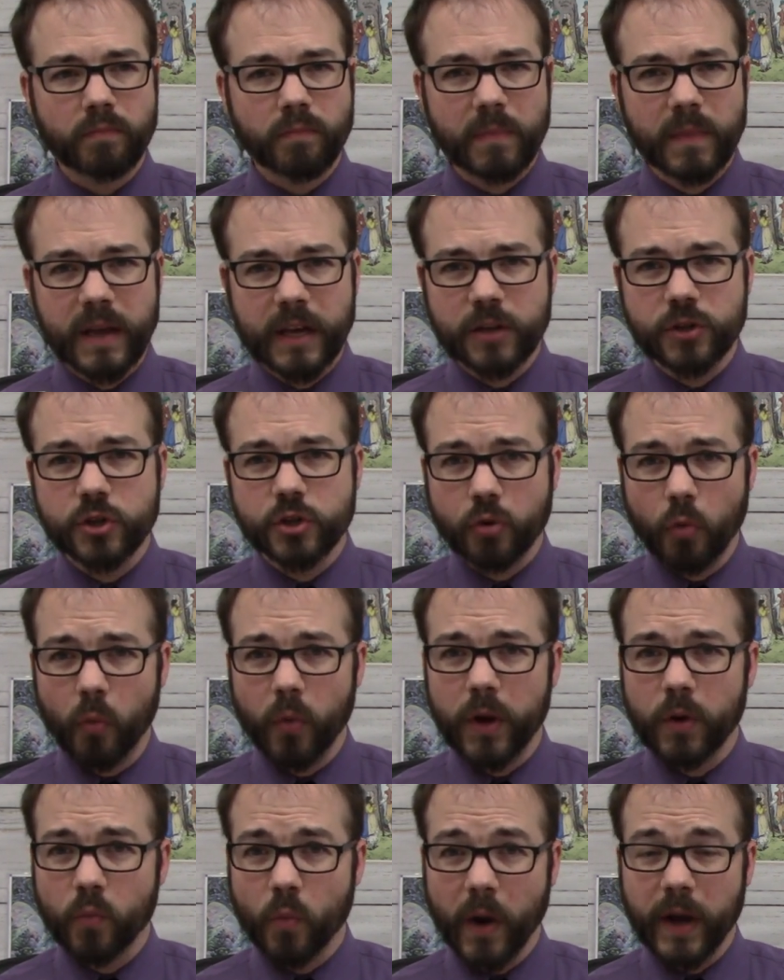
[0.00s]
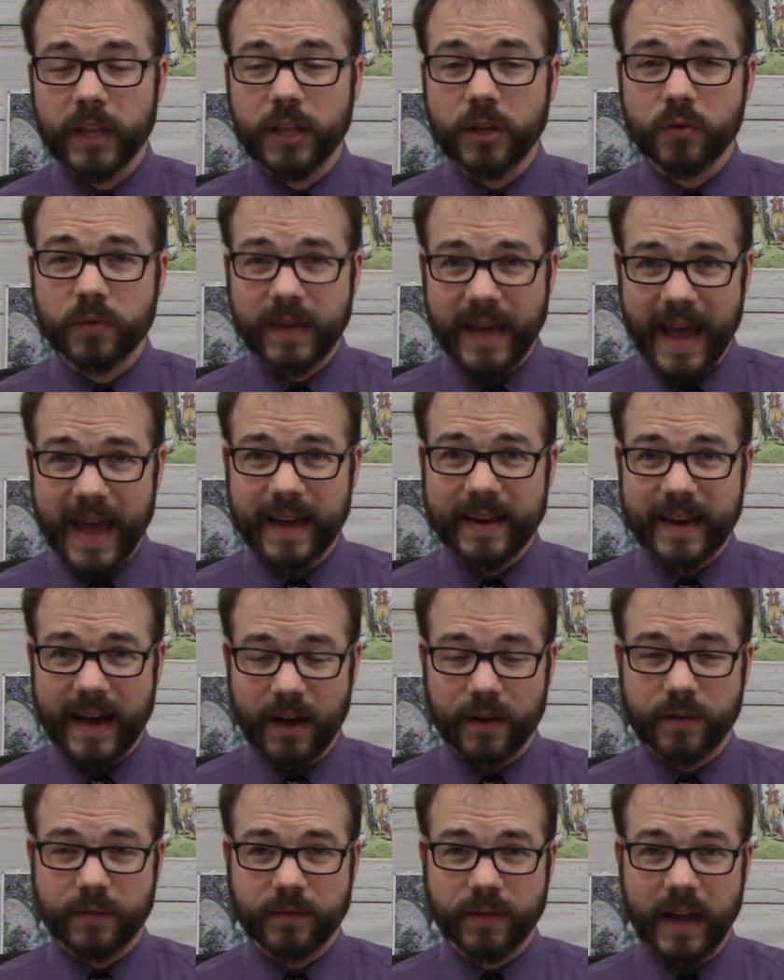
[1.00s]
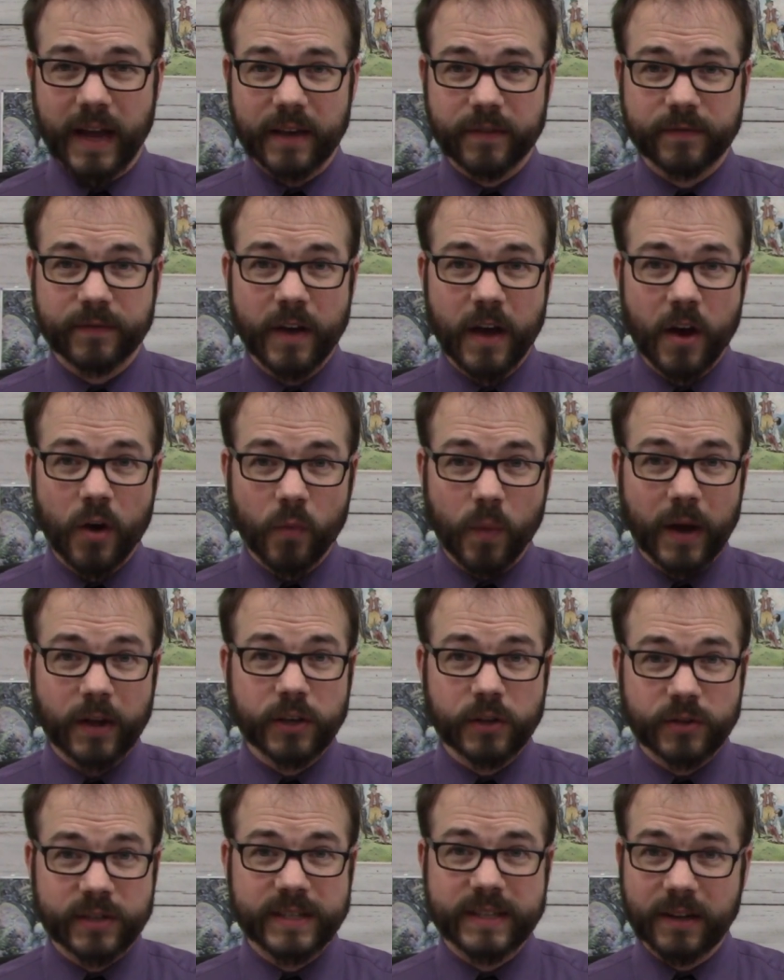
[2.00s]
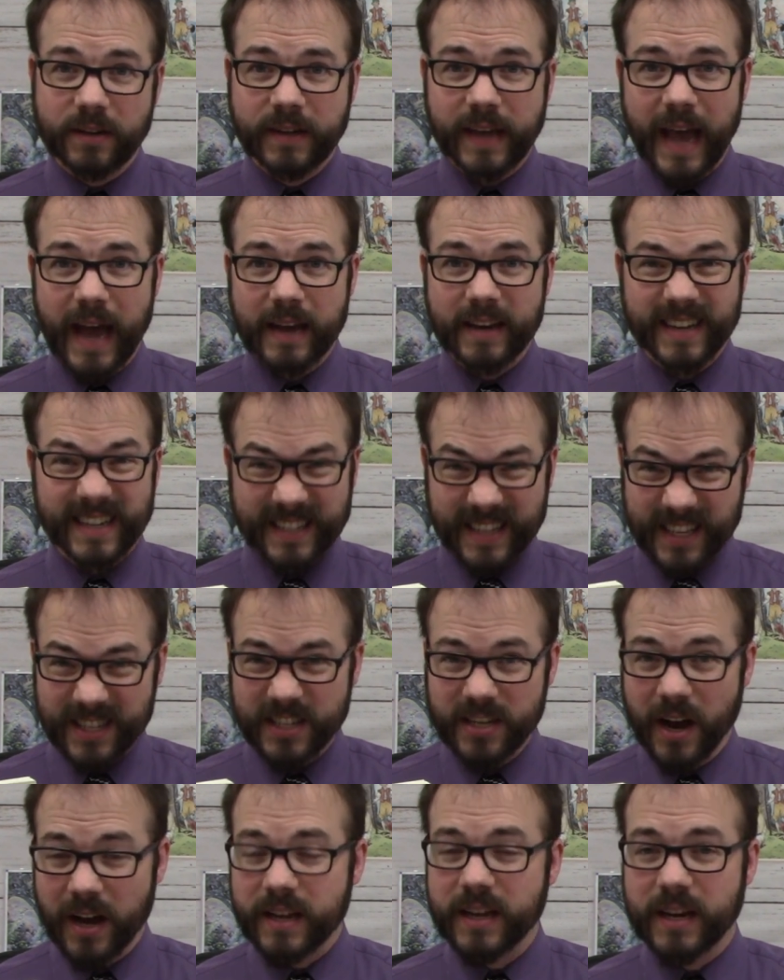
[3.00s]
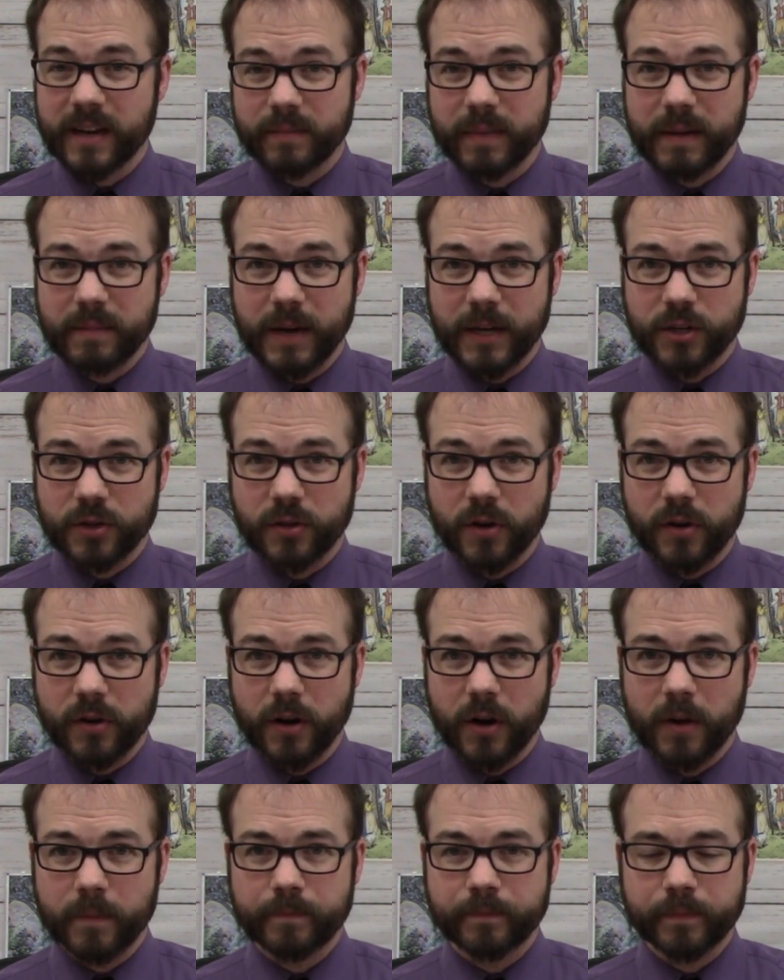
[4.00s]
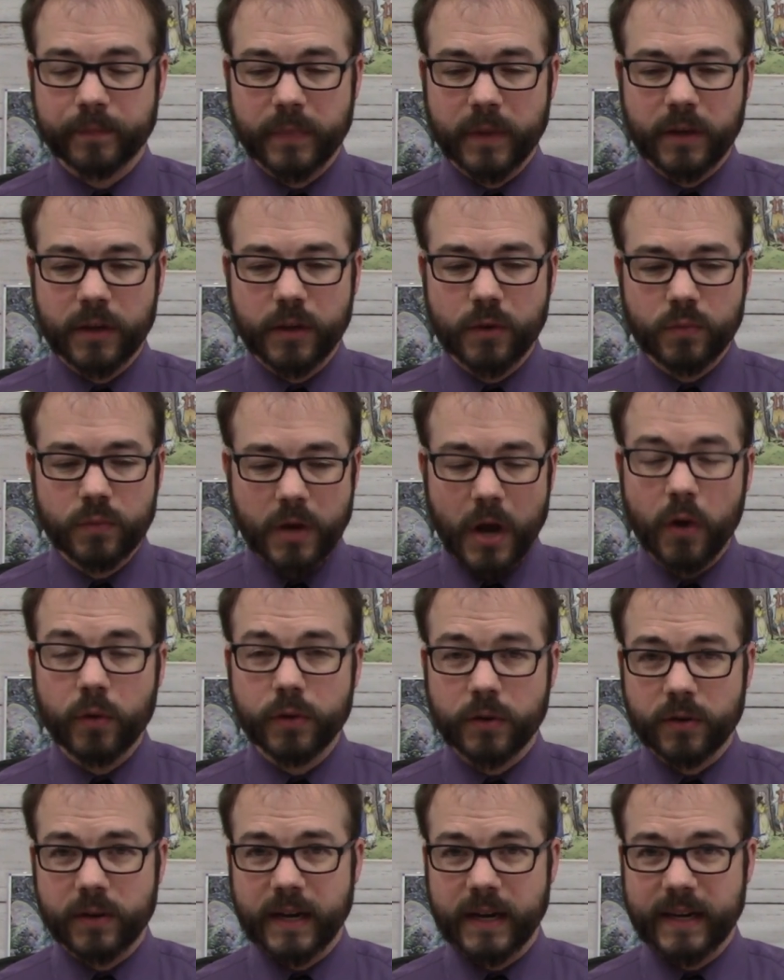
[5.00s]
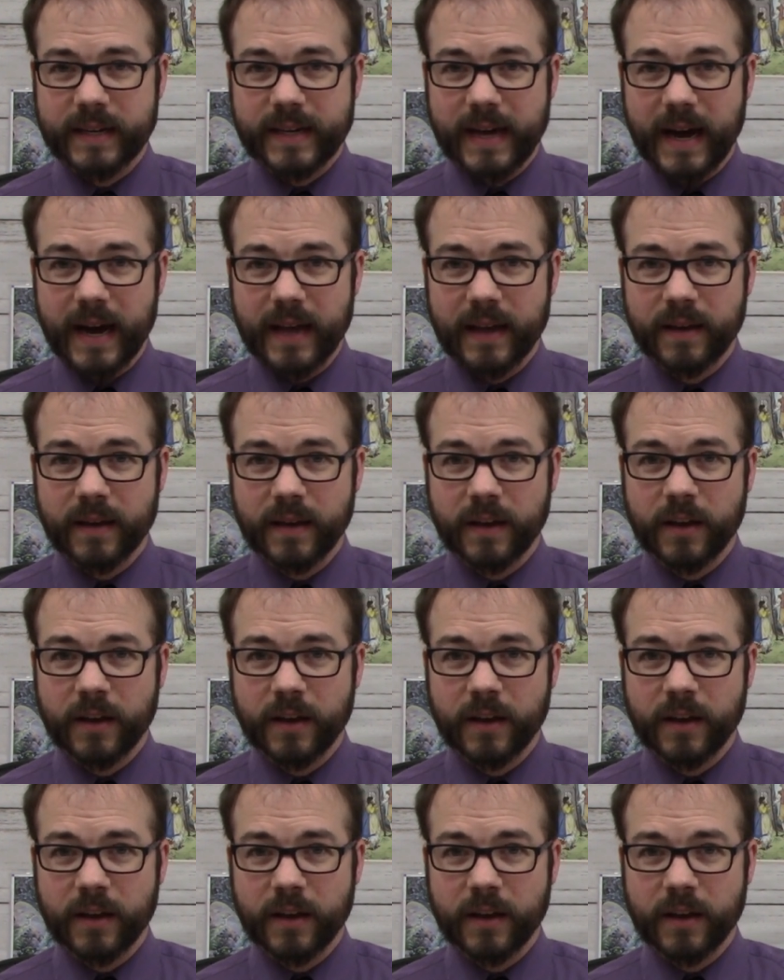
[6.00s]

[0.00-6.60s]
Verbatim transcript: enjoy what you can out of life while you still can, because it's not going to be much longer. You know you're going to die.